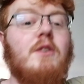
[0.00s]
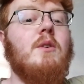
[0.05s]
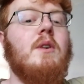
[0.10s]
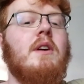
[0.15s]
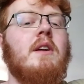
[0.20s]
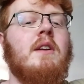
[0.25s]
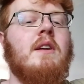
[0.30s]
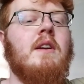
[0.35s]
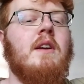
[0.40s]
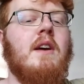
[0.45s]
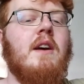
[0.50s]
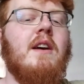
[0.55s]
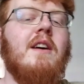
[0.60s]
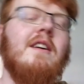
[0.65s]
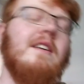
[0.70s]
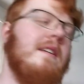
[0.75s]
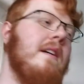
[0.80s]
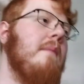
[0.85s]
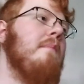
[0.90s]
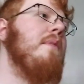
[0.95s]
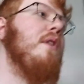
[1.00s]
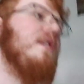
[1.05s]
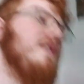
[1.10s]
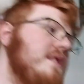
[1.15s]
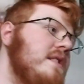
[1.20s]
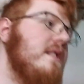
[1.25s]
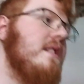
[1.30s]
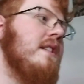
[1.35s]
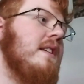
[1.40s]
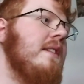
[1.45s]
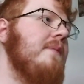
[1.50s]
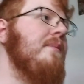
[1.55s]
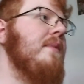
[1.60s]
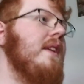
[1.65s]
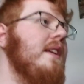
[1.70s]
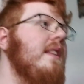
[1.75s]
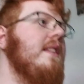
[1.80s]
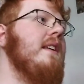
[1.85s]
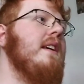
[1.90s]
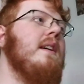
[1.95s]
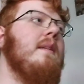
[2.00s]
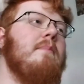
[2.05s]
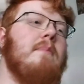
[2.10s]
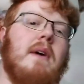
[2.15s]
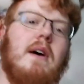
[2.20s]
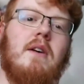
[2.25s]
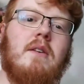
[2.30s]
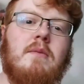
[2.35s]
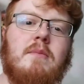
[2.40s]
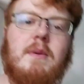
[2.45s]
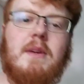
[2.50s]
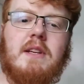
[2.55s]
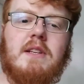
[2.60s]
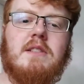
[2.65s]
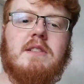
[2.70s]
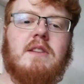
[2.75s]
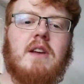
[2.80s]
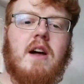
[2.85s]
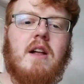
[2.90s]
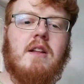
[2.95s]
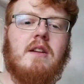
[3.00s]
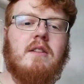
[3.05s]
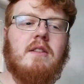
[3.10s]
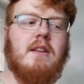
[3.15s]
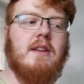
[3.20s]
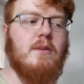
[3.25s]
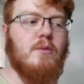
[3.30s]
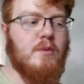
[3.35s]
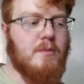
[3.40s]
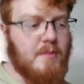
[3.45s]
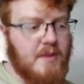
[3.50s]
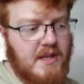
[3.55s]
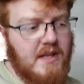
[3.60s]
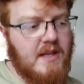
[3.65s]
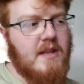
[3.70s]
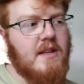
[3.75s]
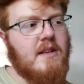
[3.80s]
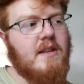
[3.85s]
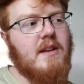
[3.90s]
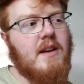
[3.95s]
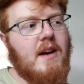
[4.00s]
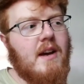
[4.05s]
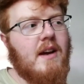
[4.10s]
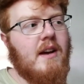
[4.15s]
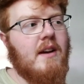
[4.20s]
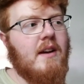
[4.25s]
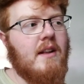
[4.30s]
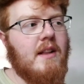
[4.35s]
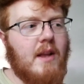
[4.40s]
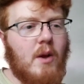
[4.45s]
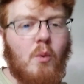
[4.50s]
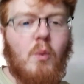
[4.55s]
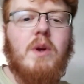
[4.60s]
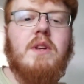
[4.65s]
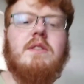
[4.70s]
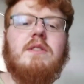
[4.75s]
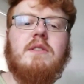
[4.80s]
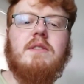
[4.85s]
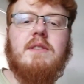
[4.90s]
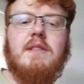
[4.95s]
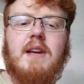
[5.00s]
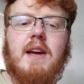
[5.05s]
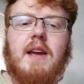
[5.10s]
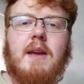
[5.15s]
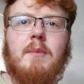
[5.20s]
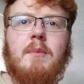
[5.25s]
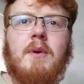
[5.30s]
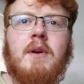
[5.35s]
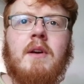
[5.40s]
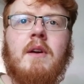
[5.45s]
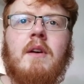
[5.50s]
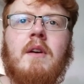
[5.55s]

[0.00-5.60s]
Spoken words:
it? Personally, I think Belle, being scholarly, would be like a wizard type.